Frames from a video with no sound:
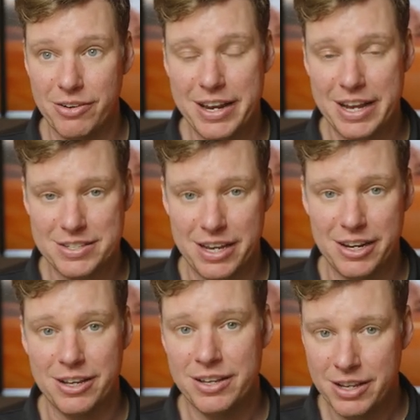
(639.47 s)
RINEX
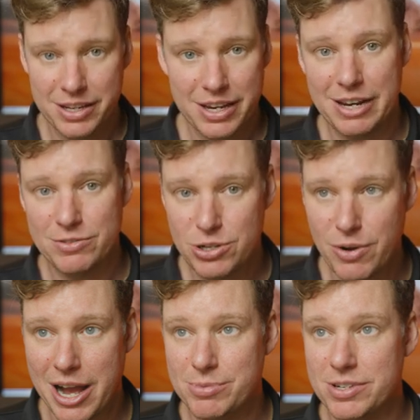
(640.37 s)
data kind of have
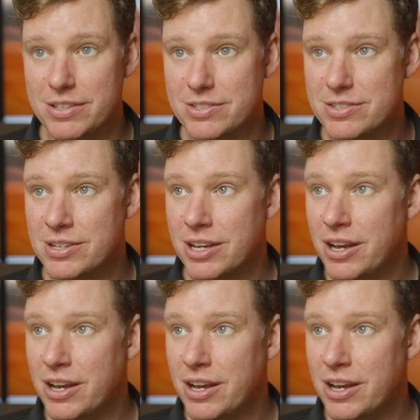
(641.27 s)
two options